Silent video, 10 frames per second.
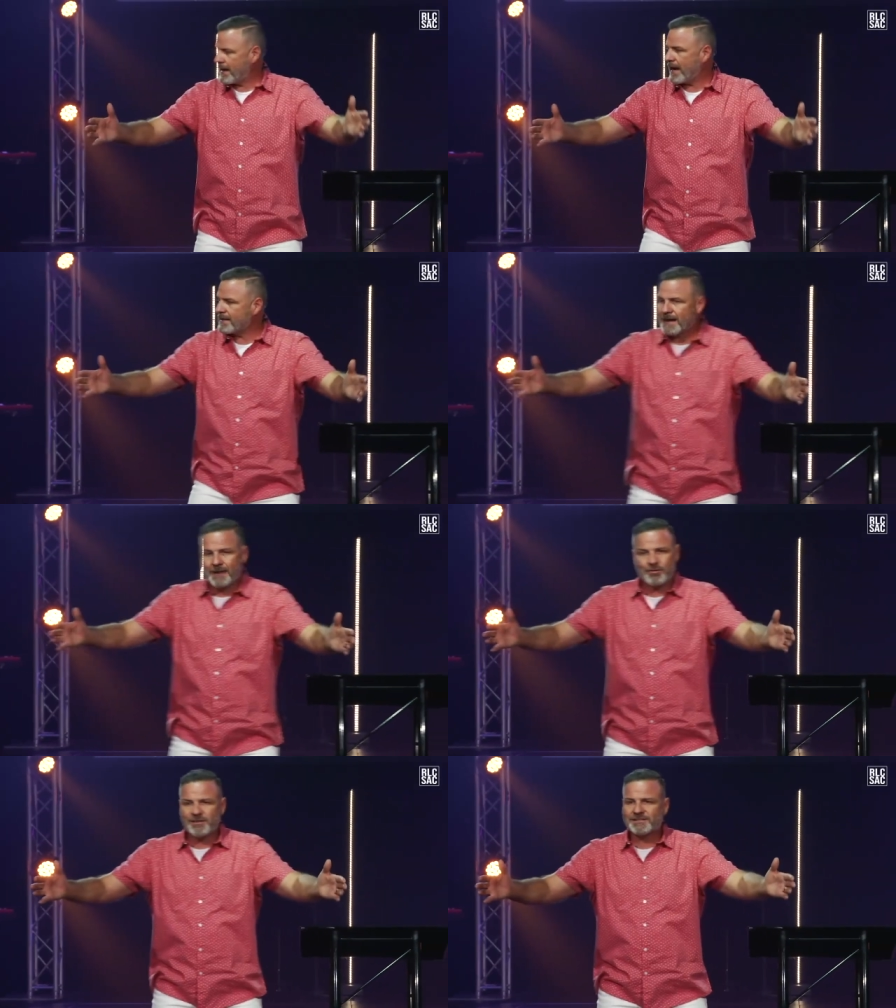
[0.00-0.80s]
Man, I did
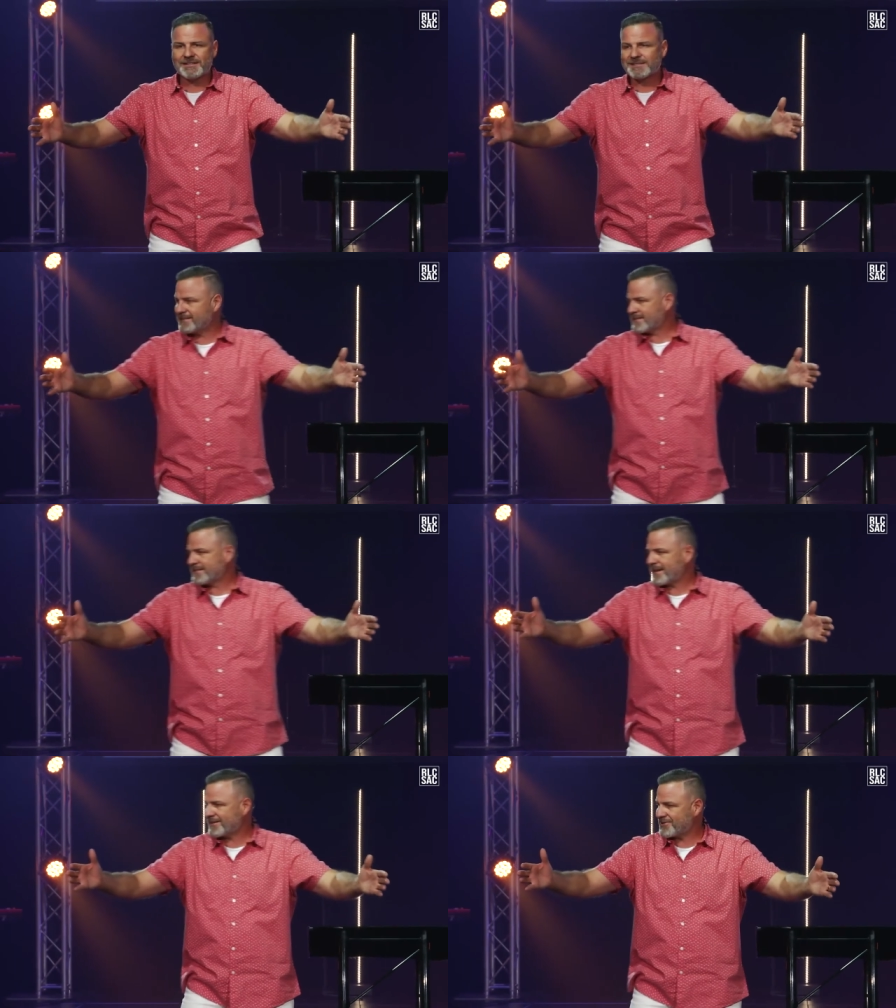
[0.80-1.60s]
not preach this in
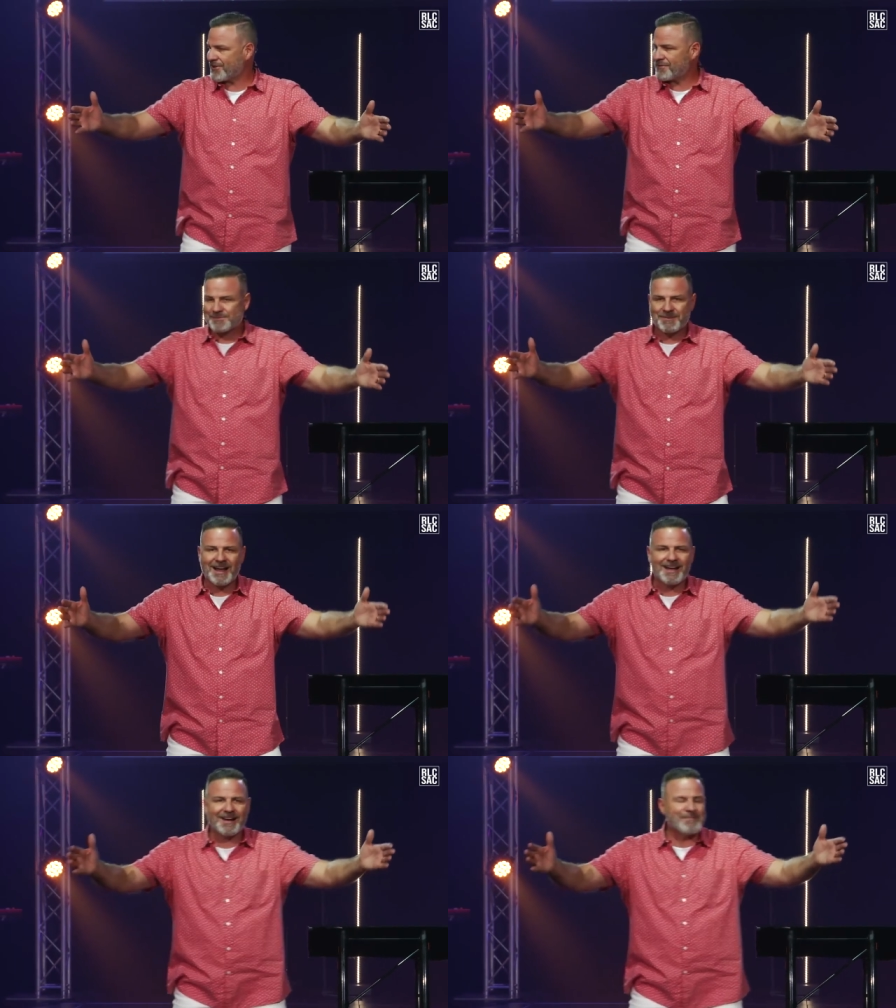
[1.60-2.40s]
second service,
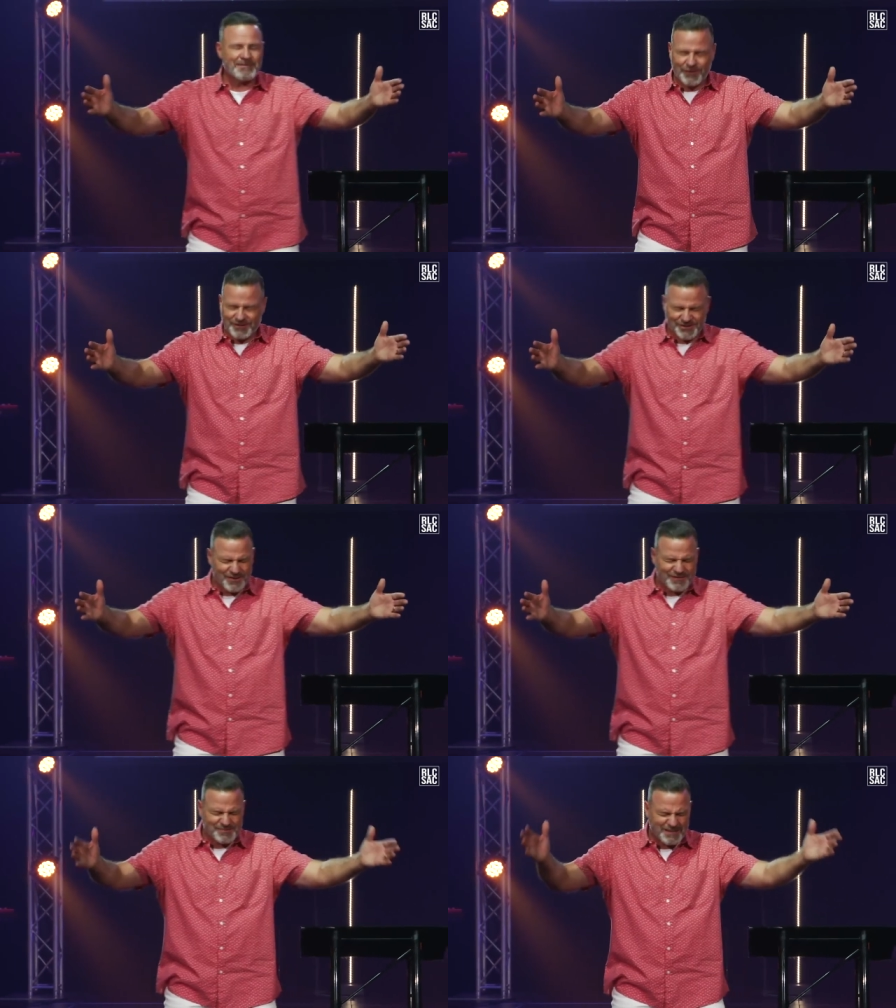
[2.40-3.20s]
but I mean first
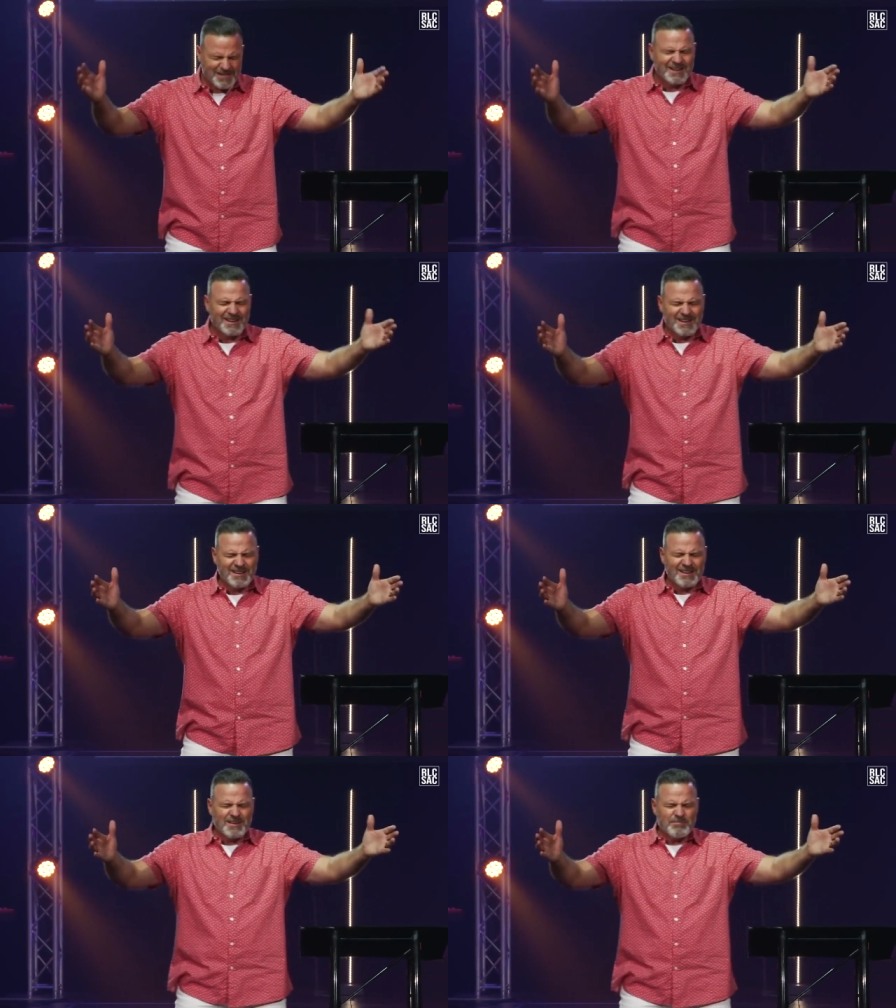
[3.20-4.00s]
service, but
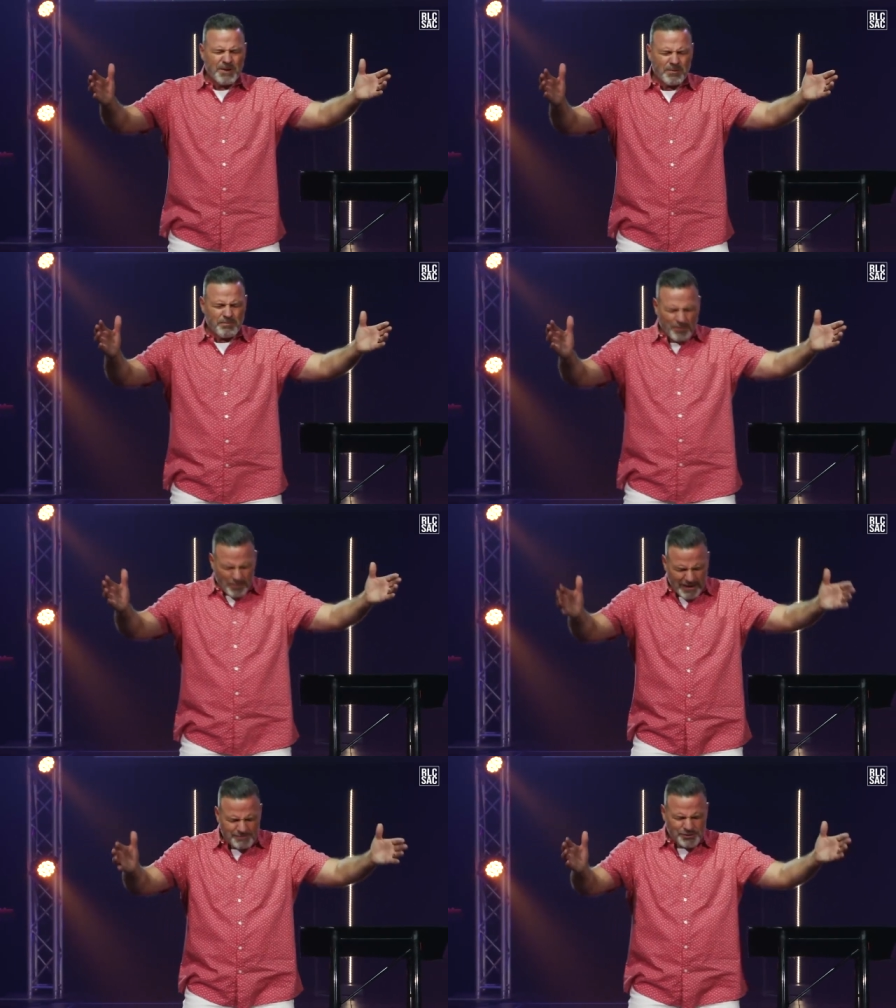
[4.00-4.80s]

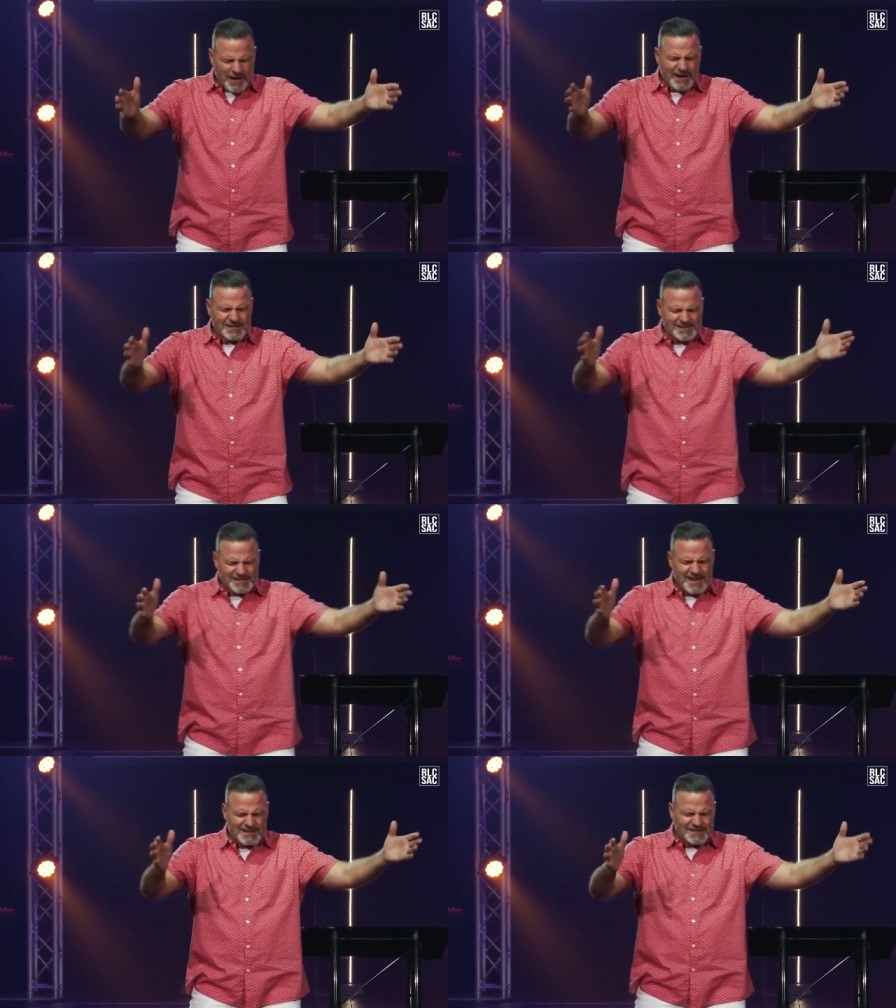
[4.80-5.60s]
what I'm trying to
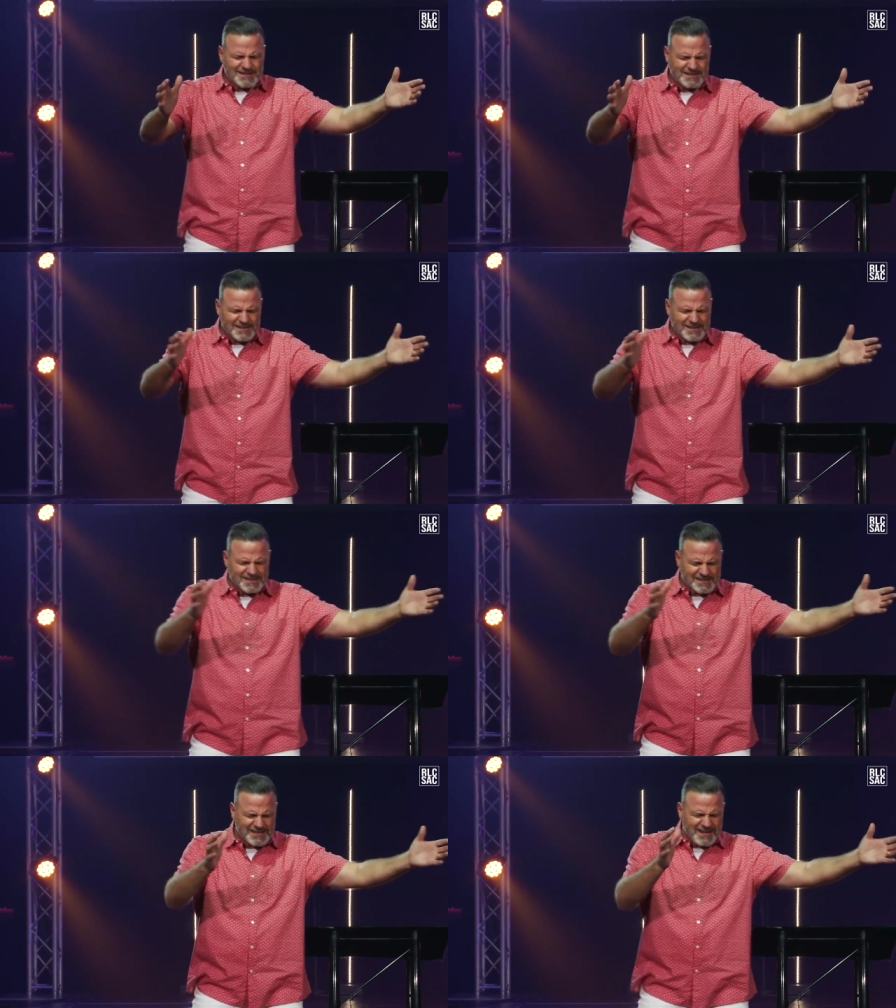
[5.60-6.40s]
say,
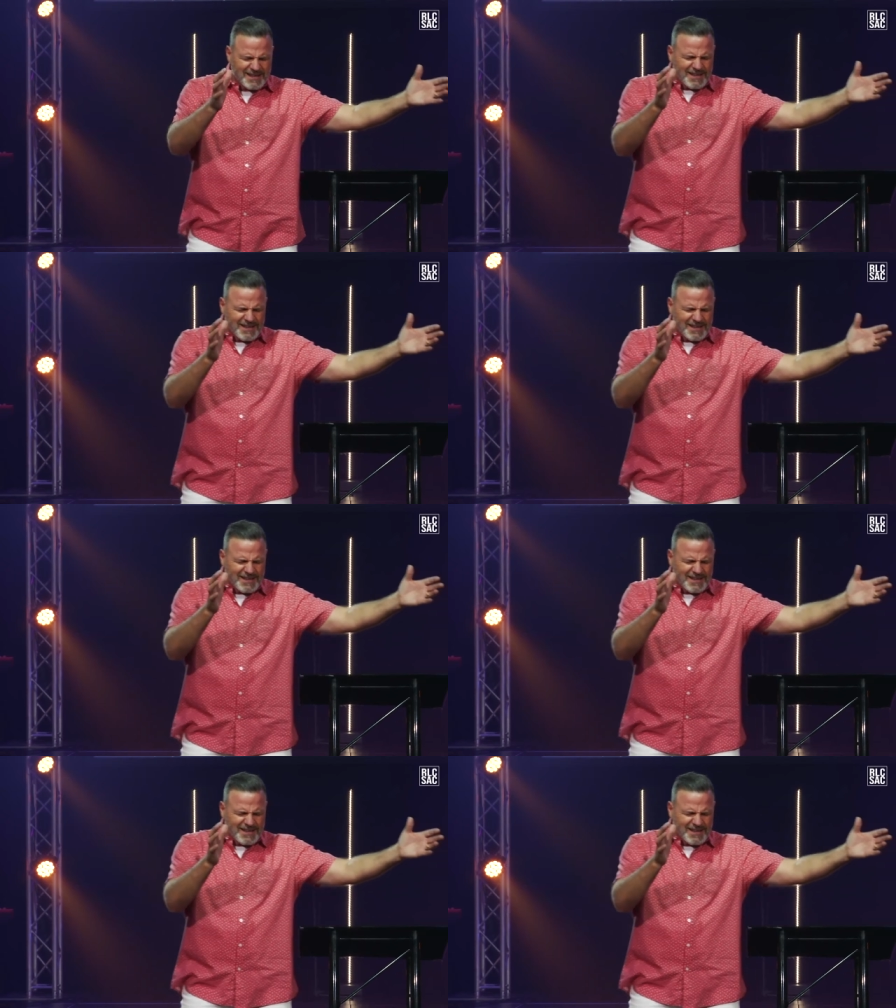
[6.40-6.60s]
listen,